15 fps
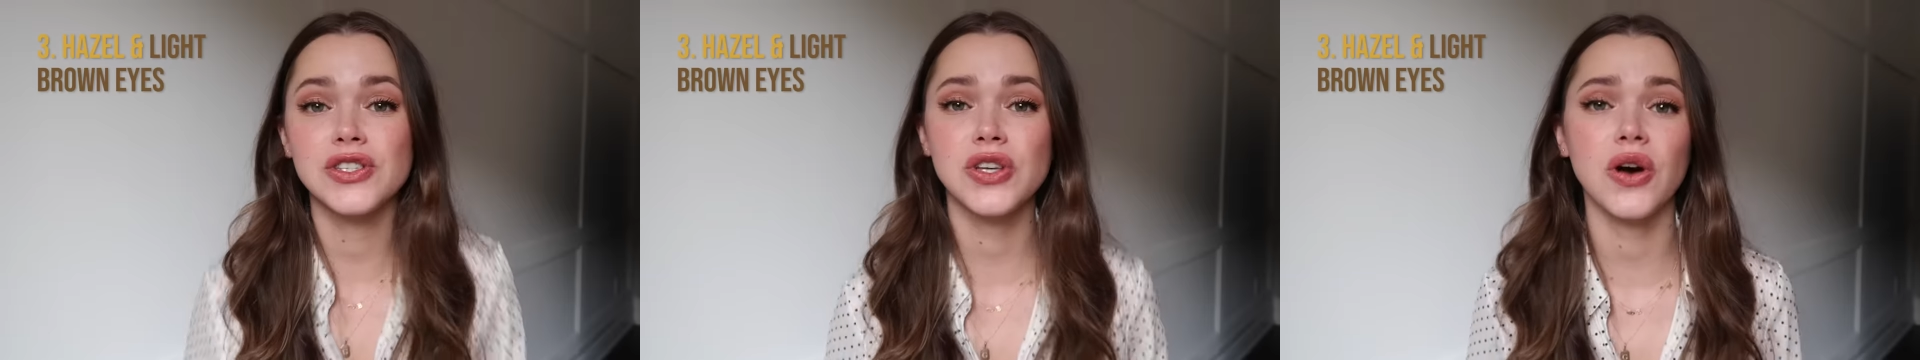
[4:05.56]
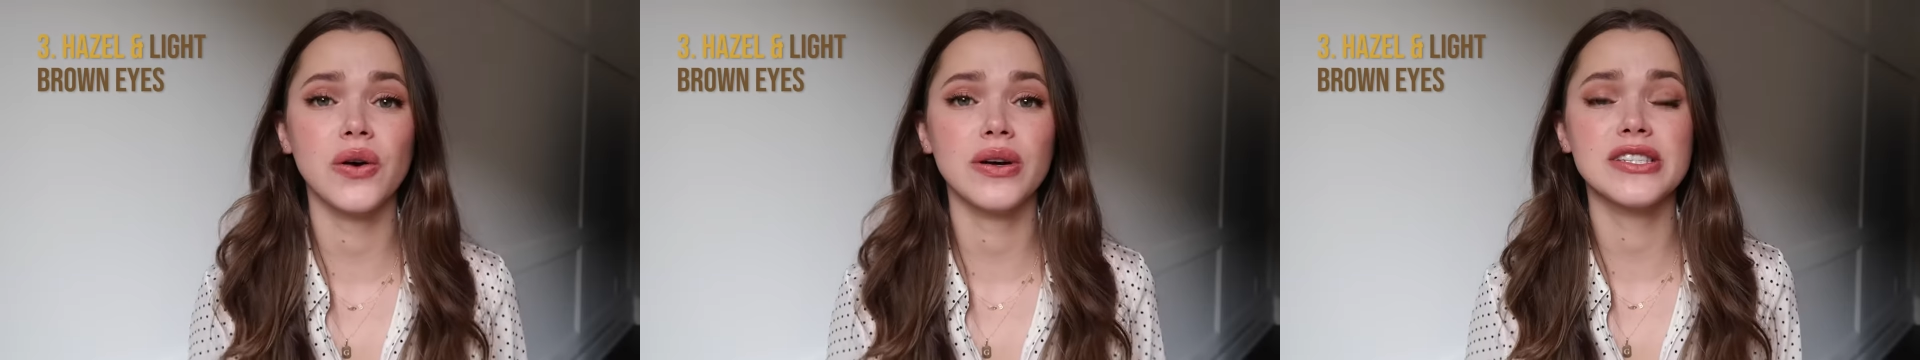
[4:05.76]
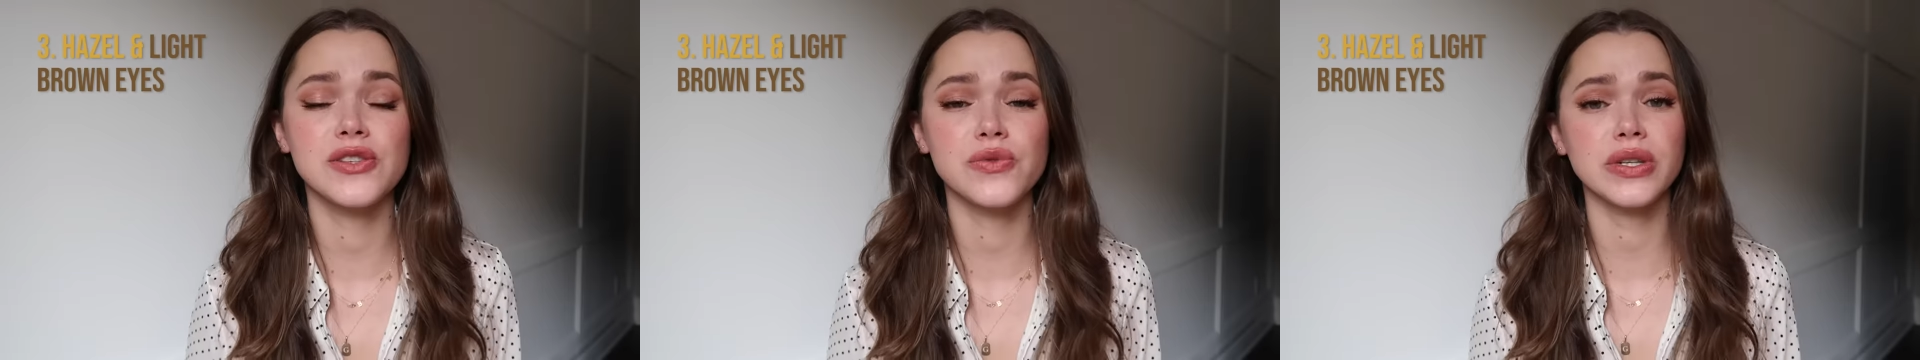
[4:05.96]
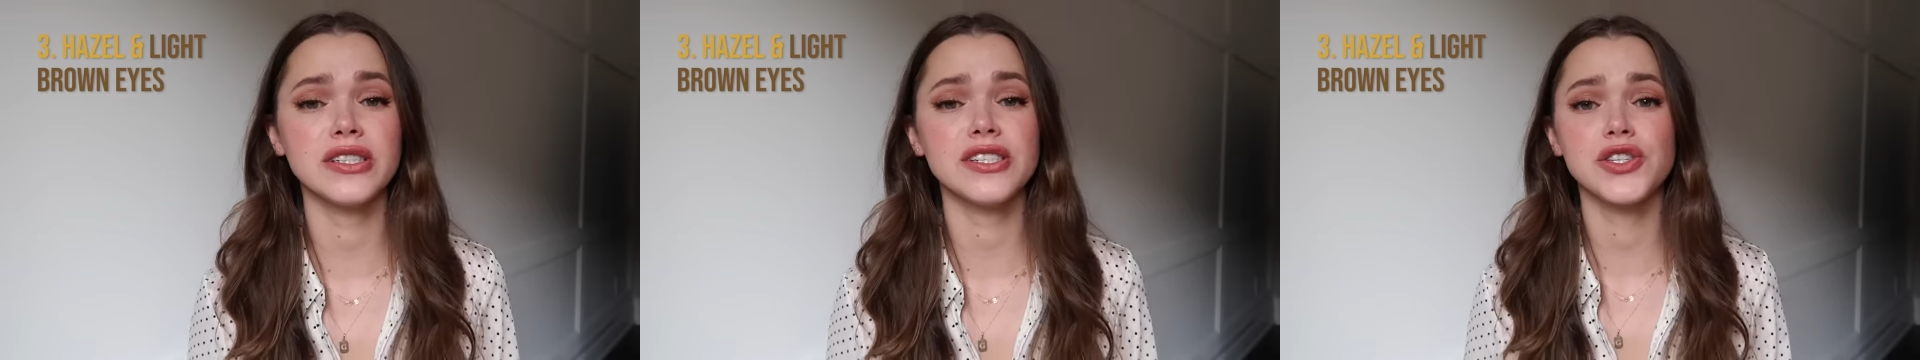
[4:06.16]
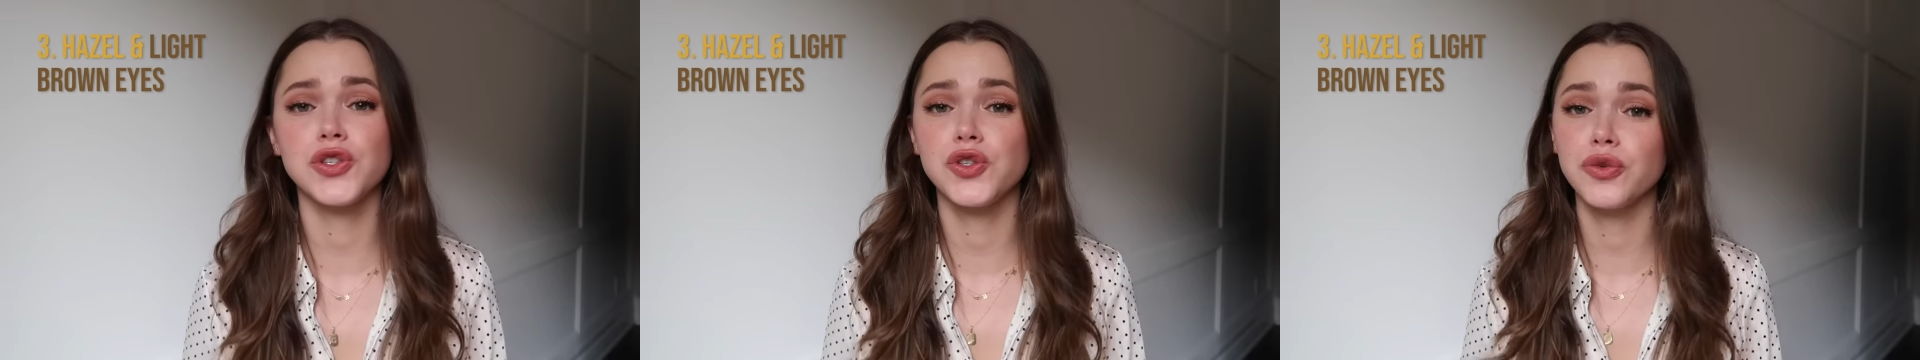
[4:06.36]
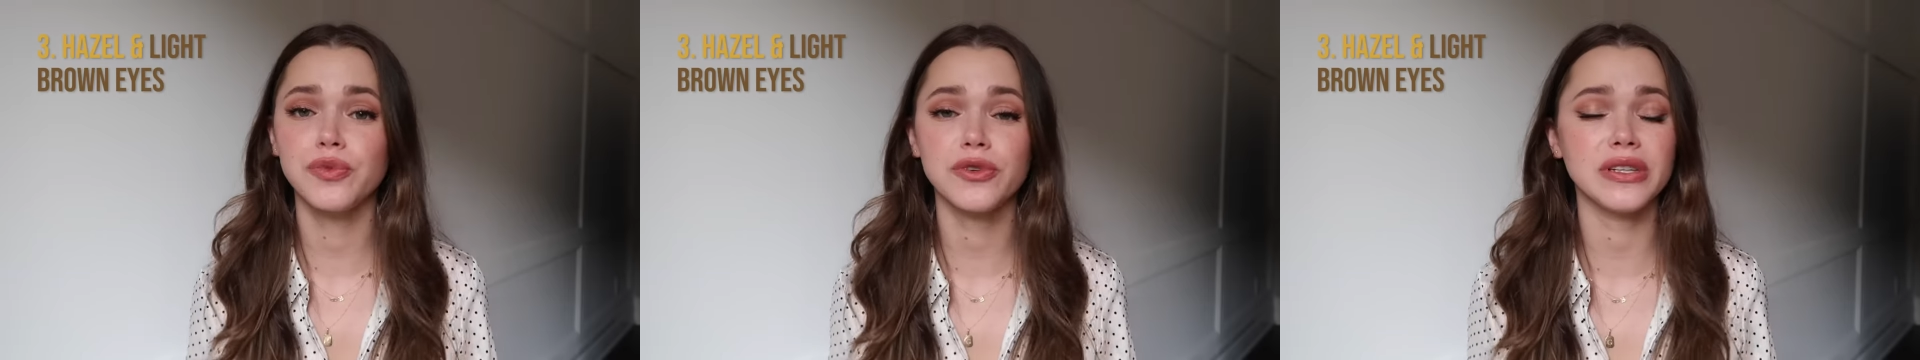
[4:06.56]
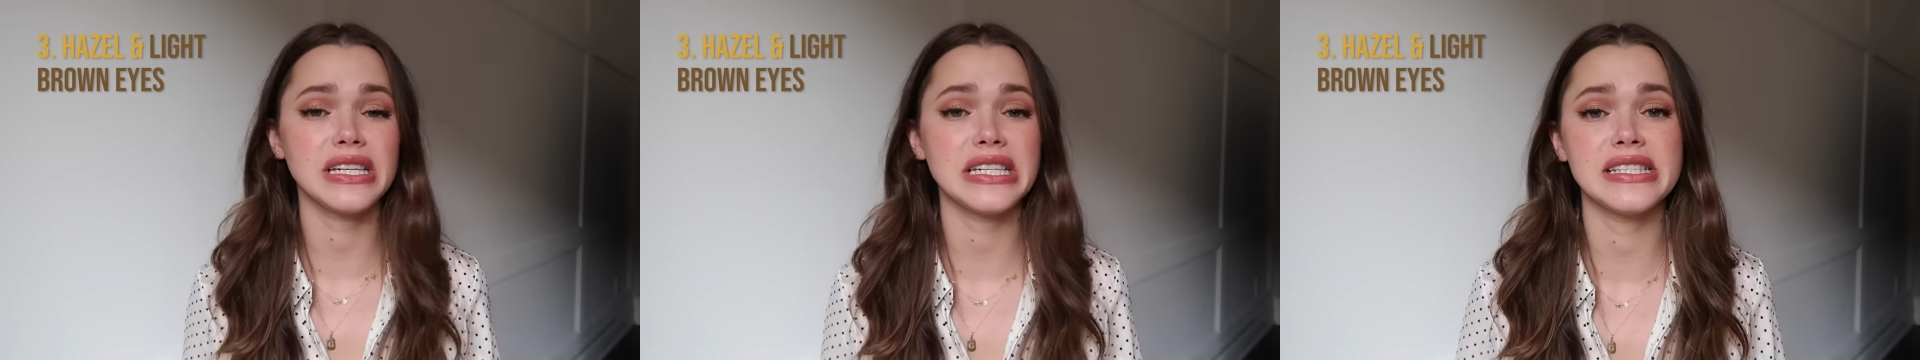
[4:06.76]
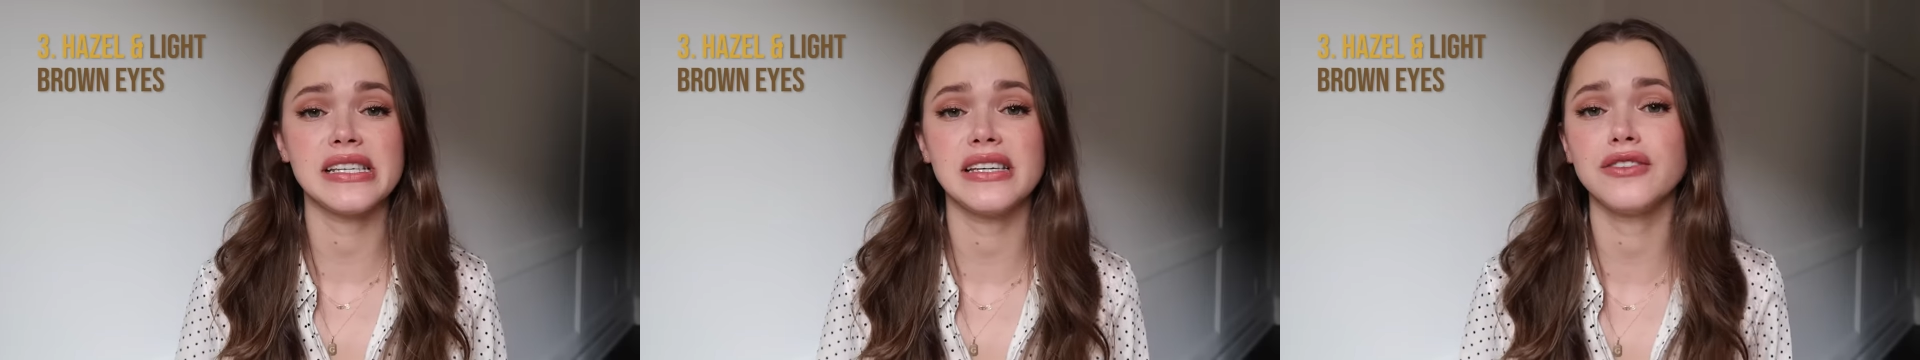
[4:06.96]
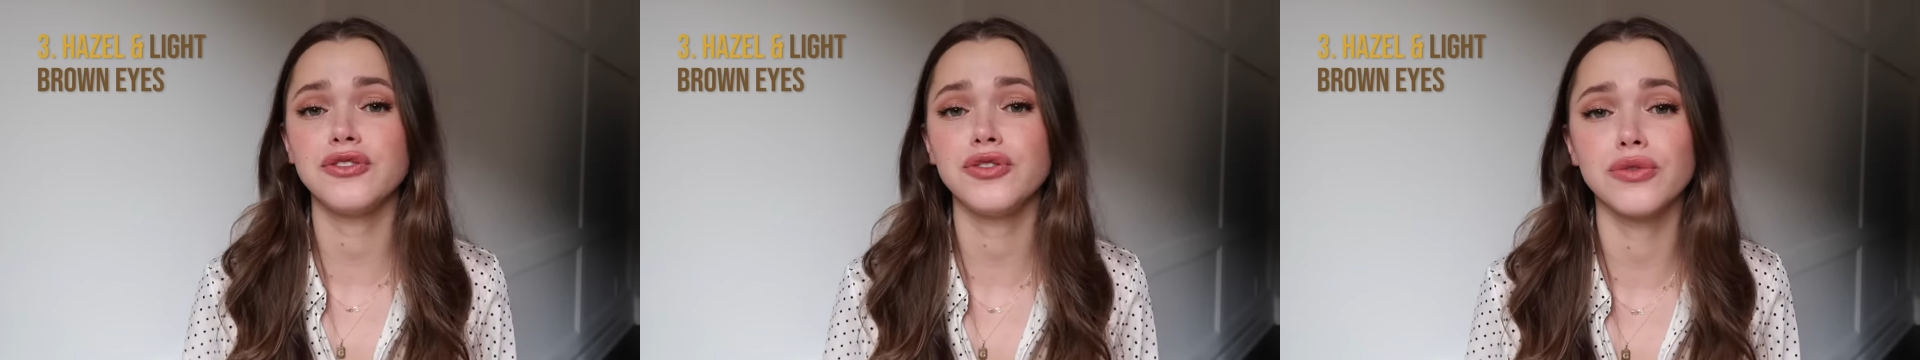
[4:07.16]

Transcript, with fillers: So it's really super easy